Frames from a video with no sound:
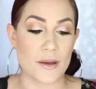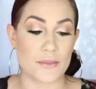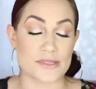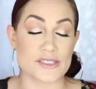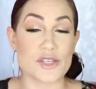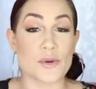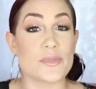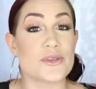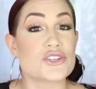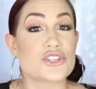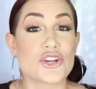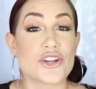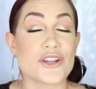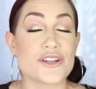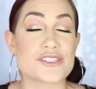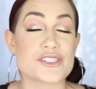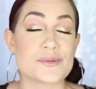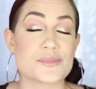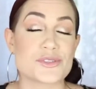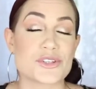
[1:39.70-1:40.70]
So be sure
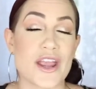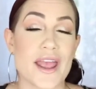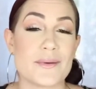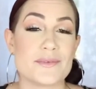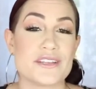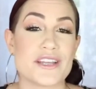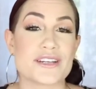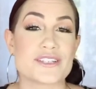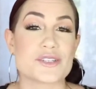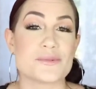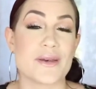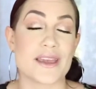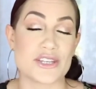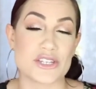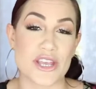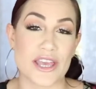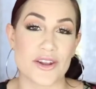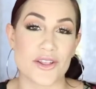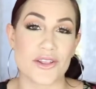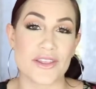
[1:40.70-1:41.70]
you're subscribed here to my
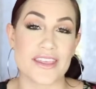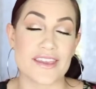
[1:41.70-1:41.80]
channel.